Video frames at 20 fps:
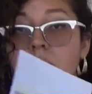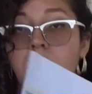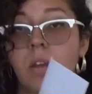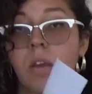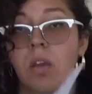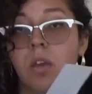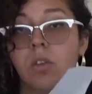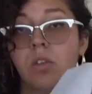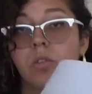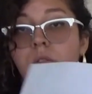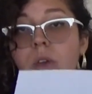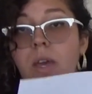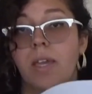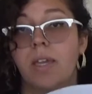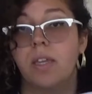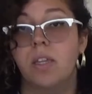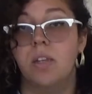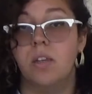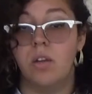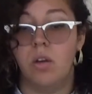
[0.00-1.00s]
so I
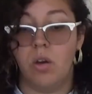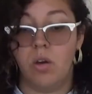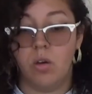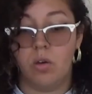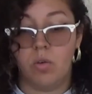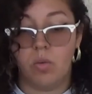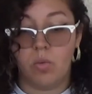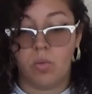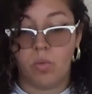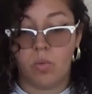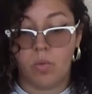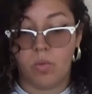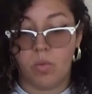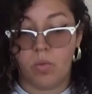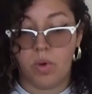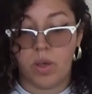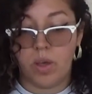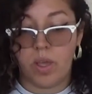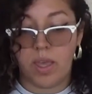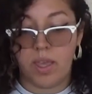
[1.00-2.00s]
can know
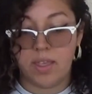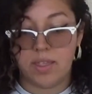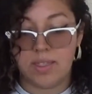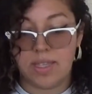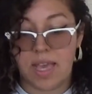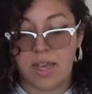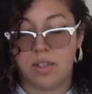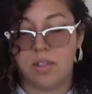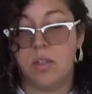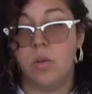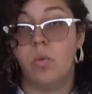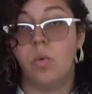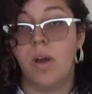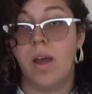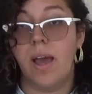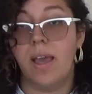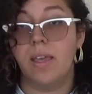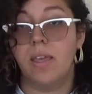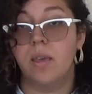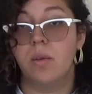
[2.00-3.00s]
exactly
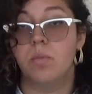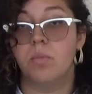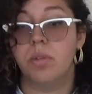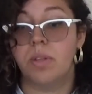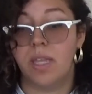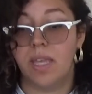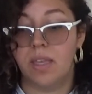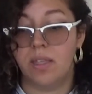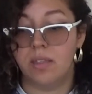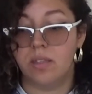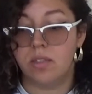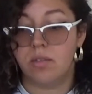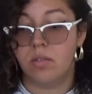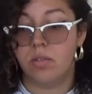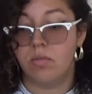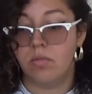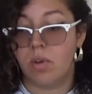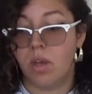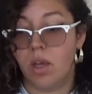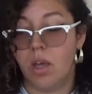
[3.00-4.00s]
what I can plant
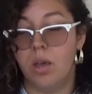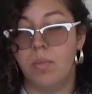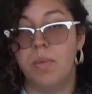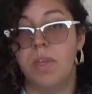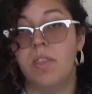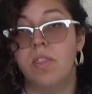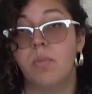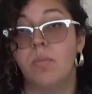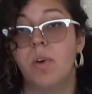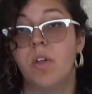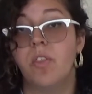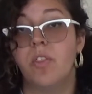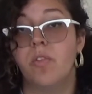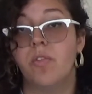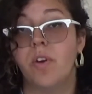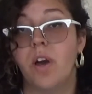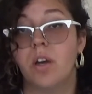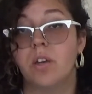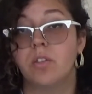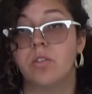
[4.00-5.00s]
in the month
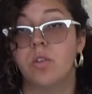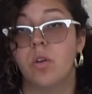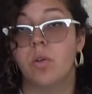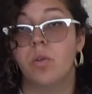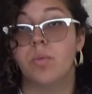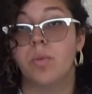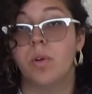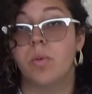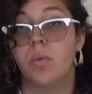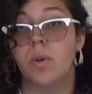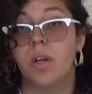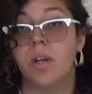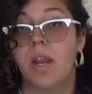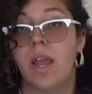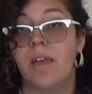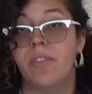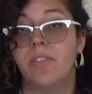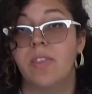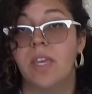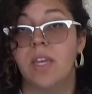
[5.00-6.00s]
of October. We're
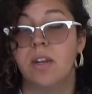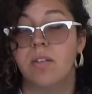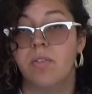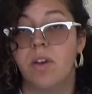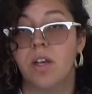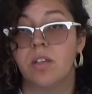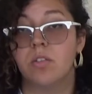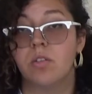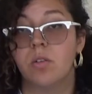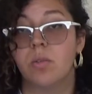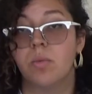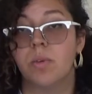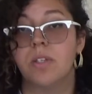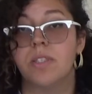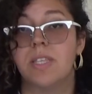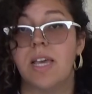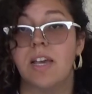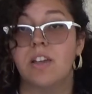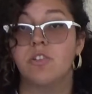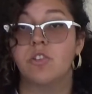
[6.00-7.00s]
at the end of October.
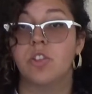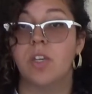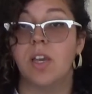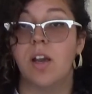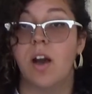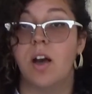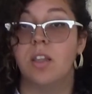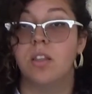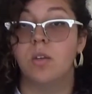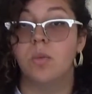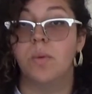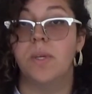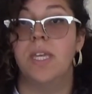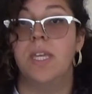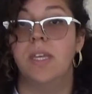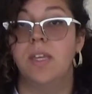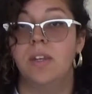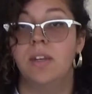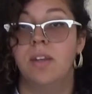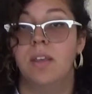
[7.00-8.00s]
It's actually
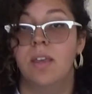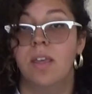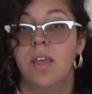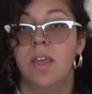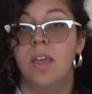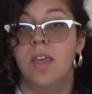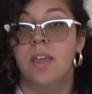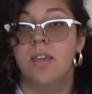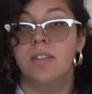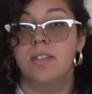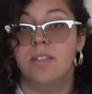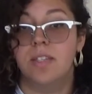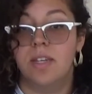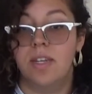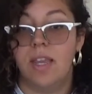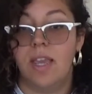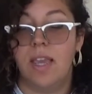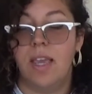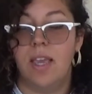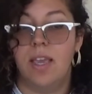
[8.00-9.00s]
Halloween
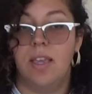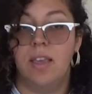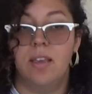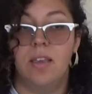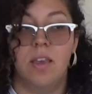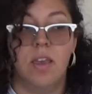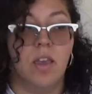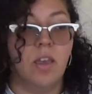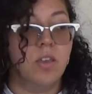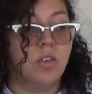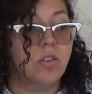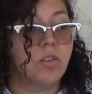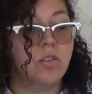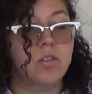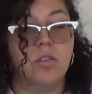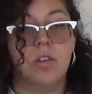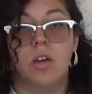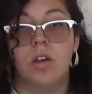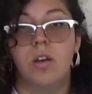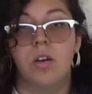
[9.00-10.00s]
today.
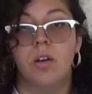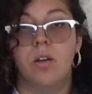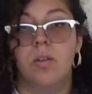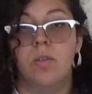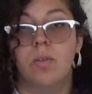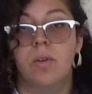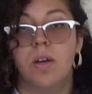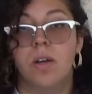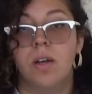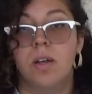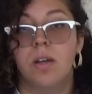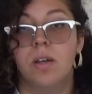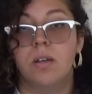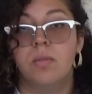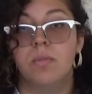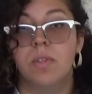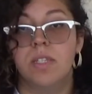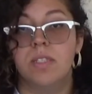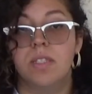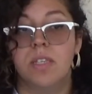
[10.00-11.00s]
So
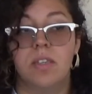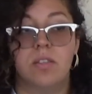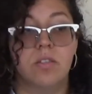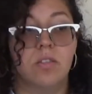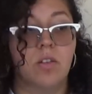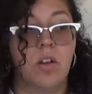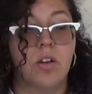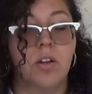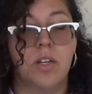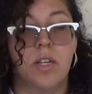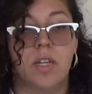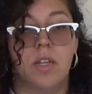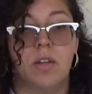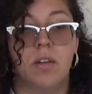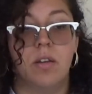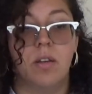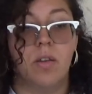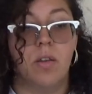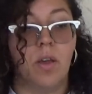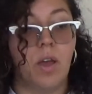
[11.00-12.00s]
let's get started.
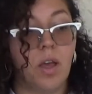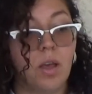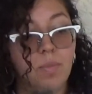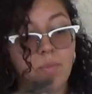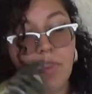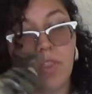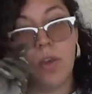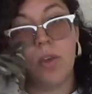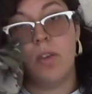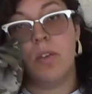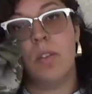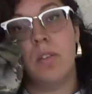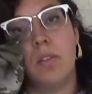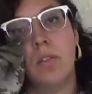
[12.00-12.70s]
The